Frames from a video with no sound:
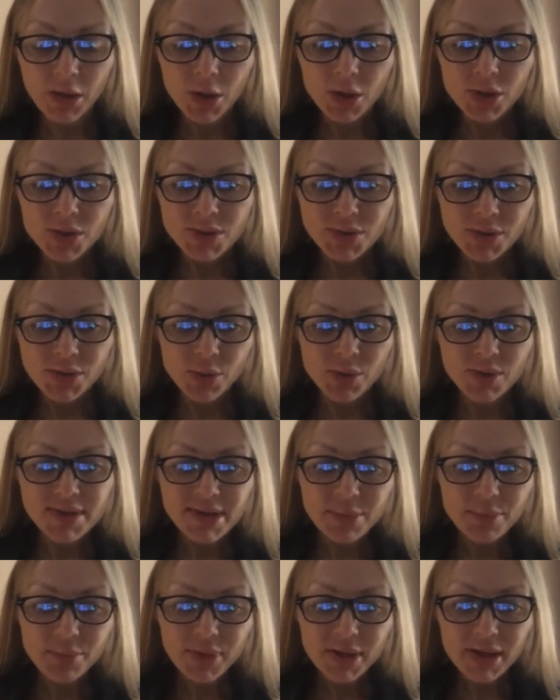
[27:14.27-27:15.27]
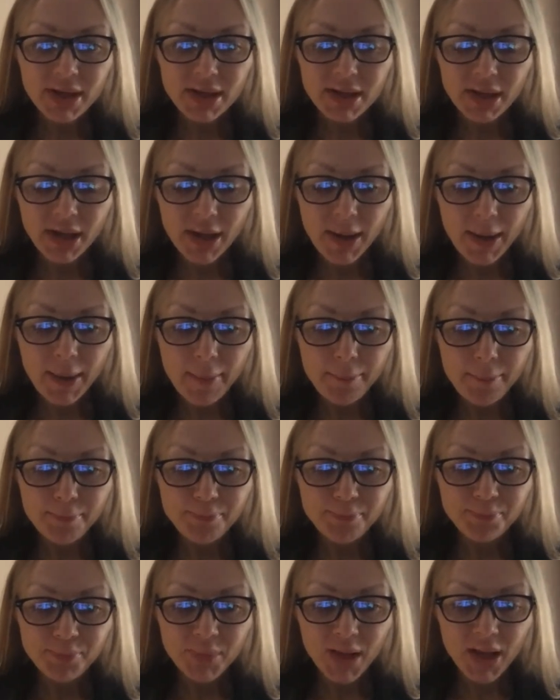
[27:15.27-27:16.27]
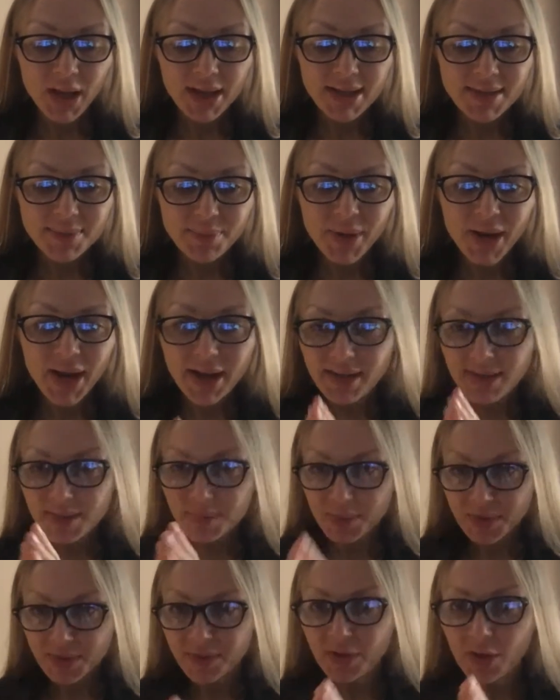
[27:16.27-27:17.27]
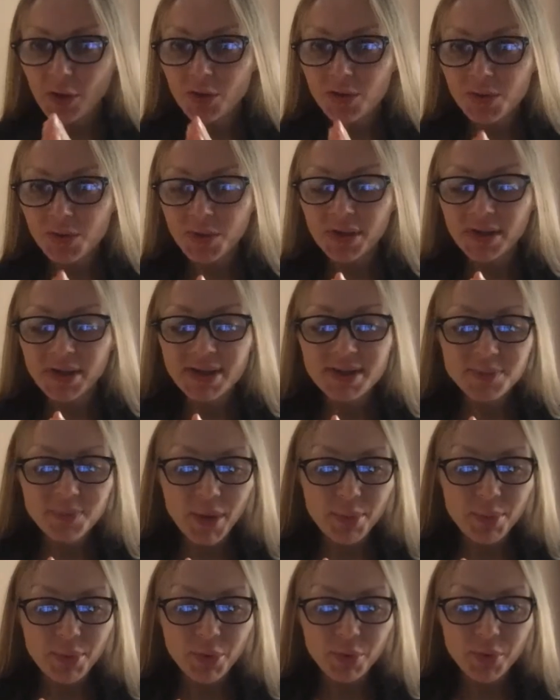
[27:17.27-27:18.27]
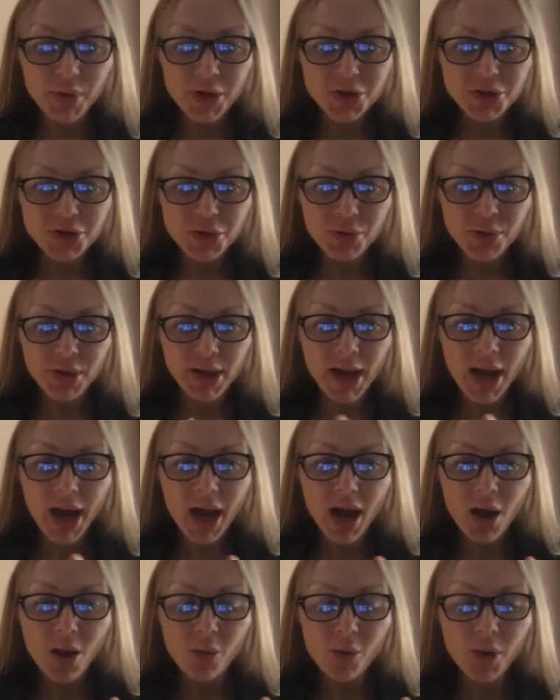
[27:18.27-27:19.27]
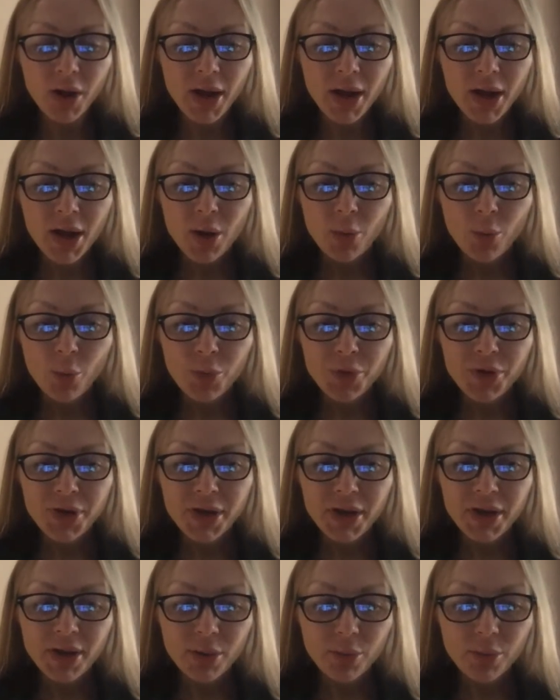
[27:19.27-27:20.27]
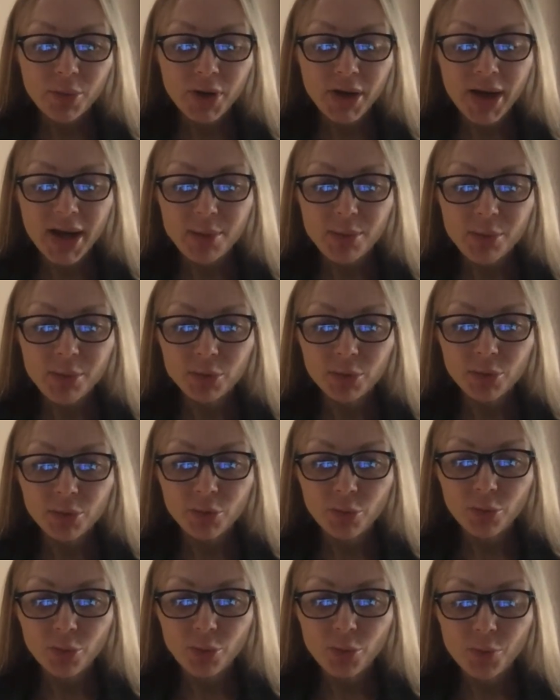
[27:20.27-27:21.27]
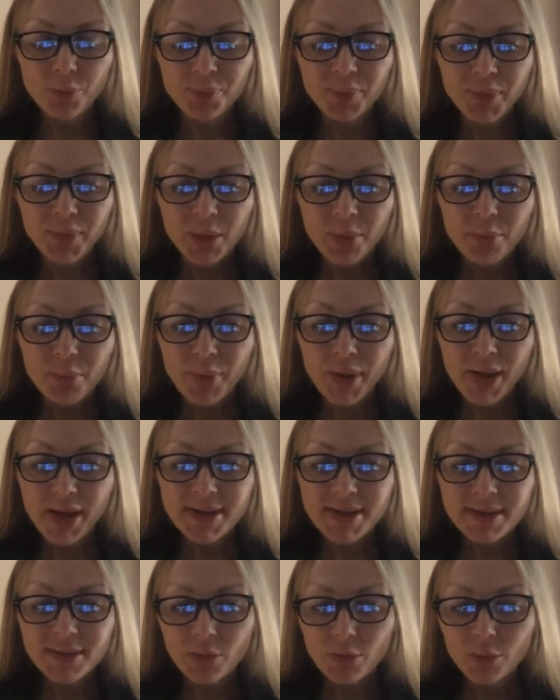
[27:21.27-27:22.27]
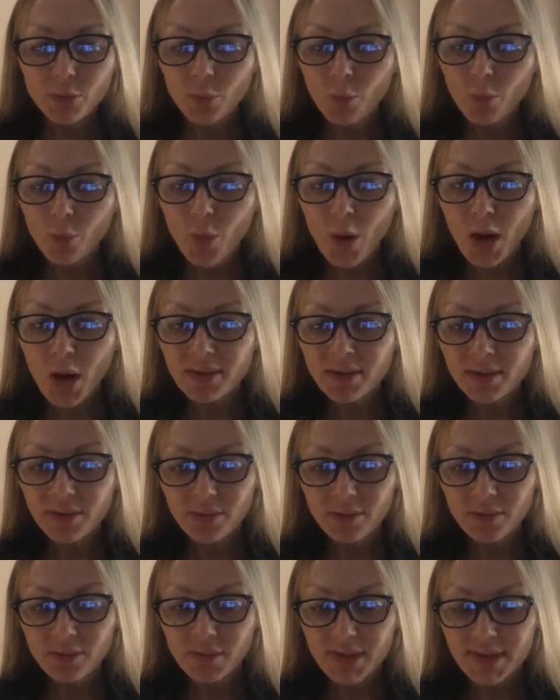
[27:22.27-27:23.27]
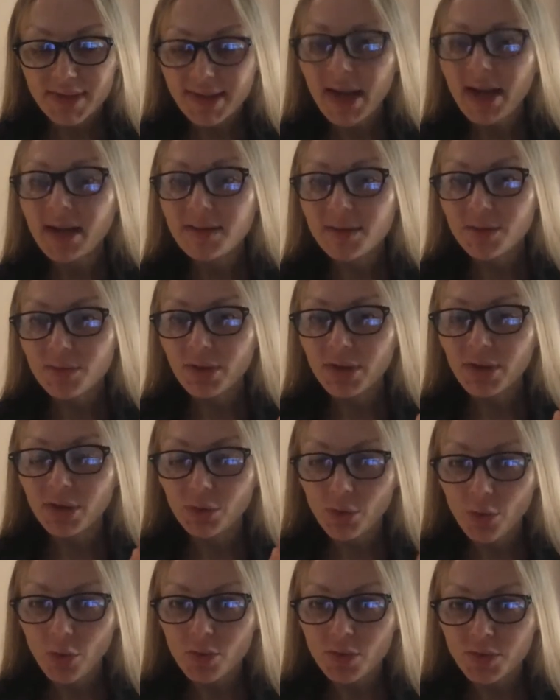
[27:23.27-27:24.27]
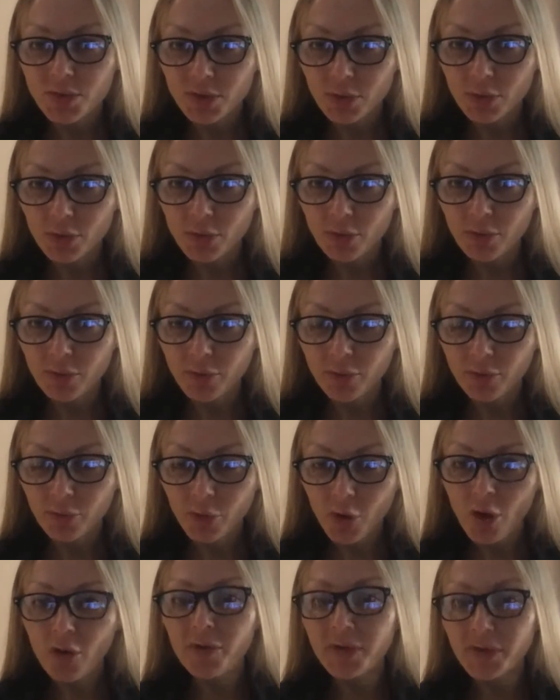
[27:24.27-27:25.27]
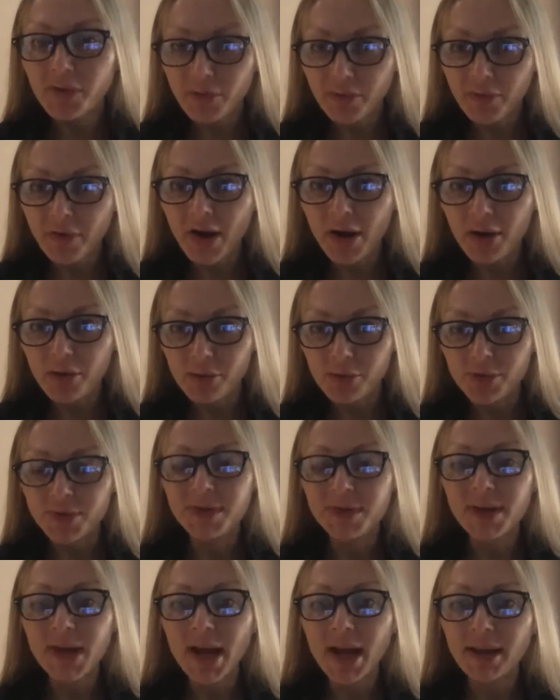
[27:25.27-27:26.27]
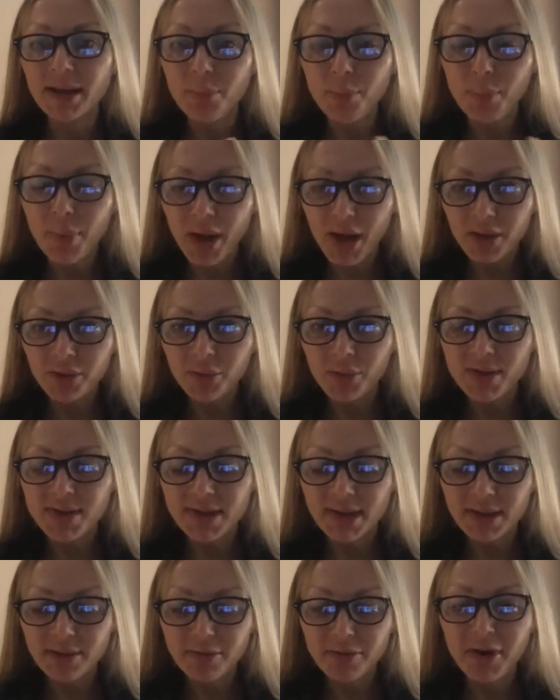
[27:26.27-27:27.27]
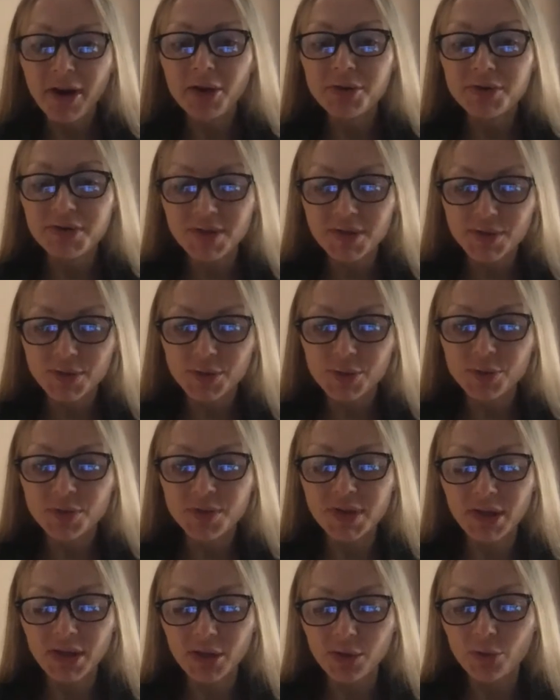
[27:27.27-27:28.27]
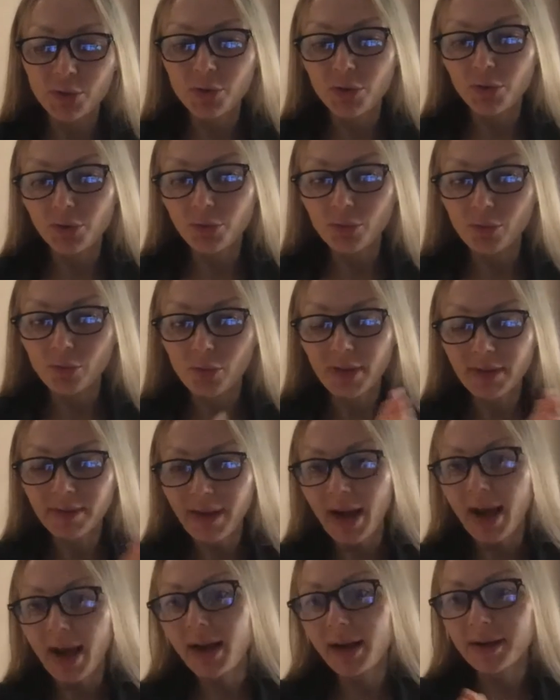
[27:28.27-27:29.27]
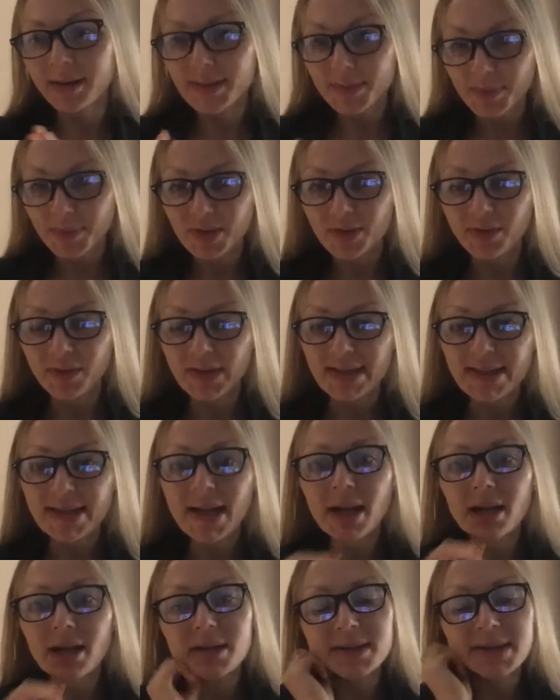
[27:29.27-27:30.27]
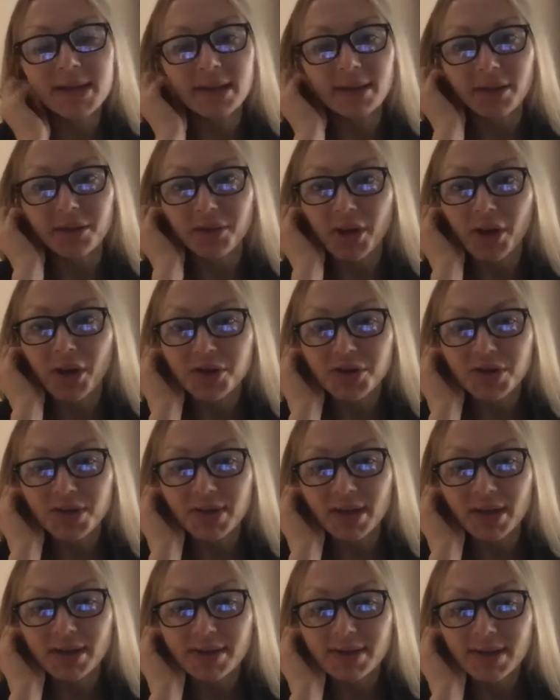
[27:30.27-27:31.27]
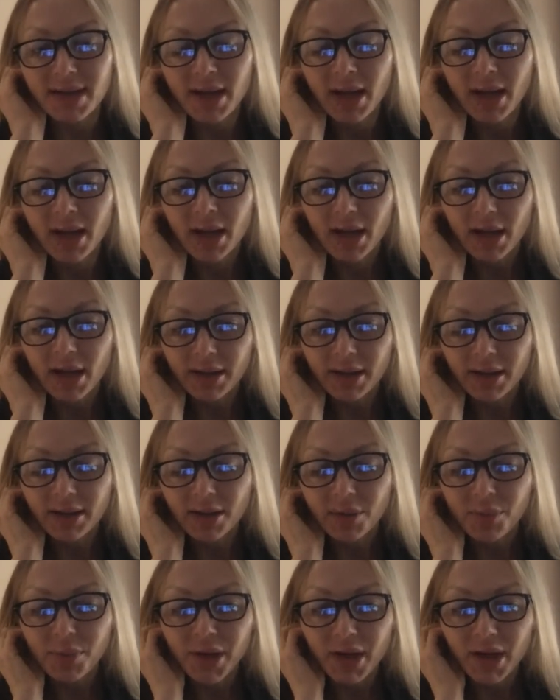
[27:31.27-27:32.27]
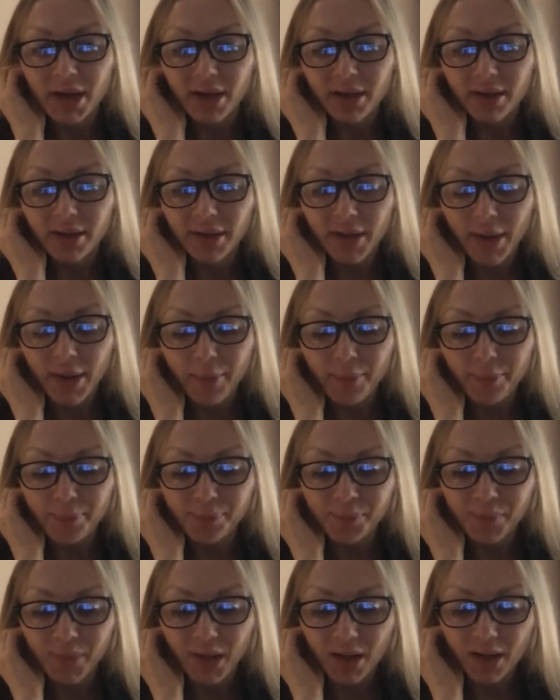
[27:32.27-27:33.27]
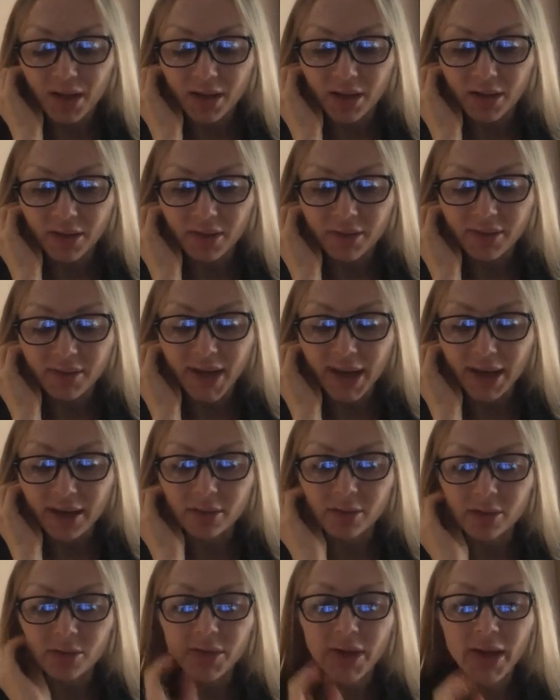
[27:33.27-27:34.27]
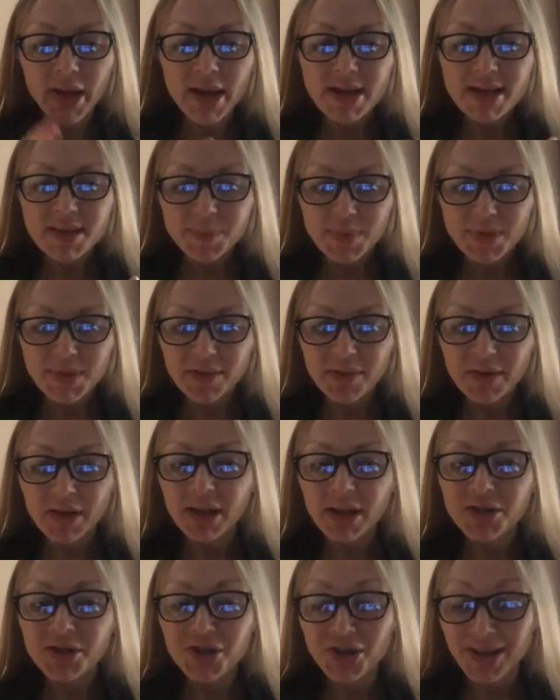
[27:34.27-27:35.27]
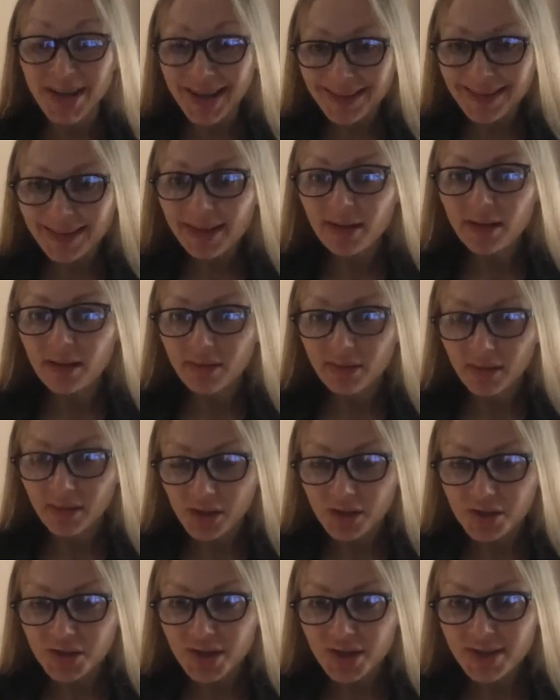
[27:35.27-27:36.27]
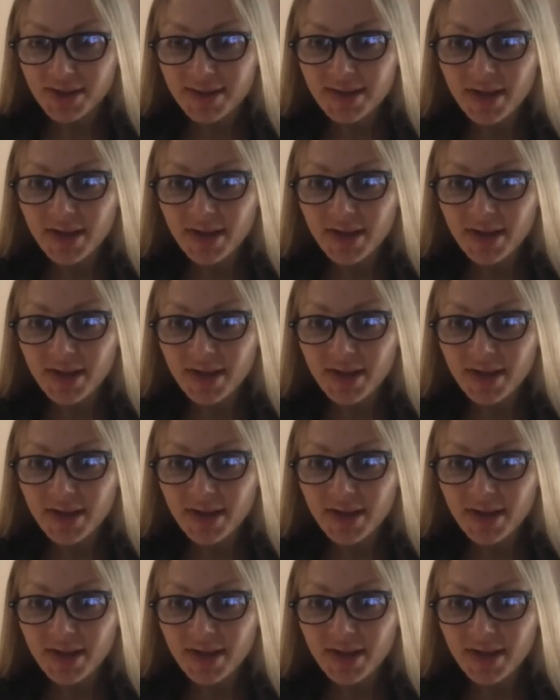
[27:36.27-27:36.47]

So simply um, explained specifically also in this paper, we are showing how we were able to, based on what the science already knows of COVID the virus and the pathways that the virus is using in order to attack specific cells and the target that's, uh, that are being um, uh, tackled, specifically genetic targets